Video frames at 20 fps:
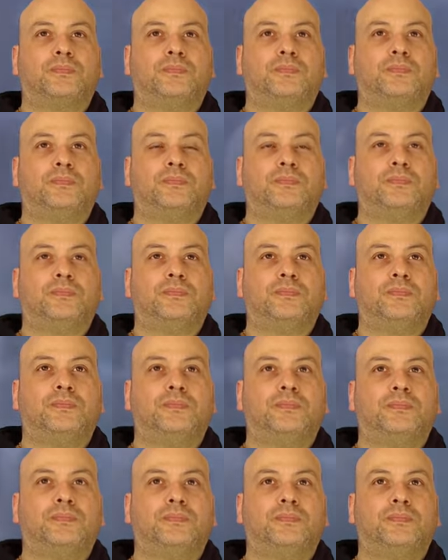
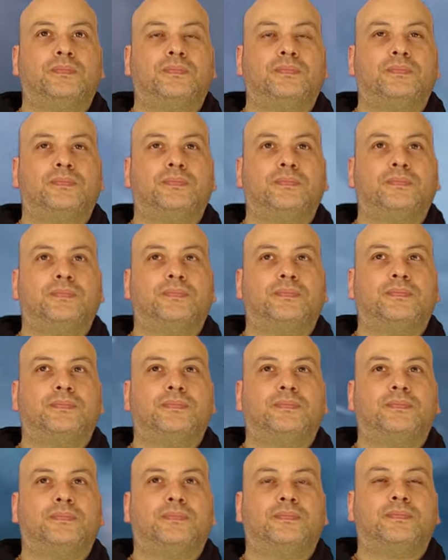
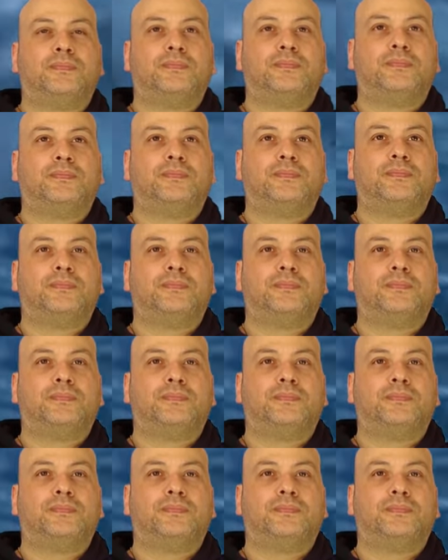The person shown says nothing.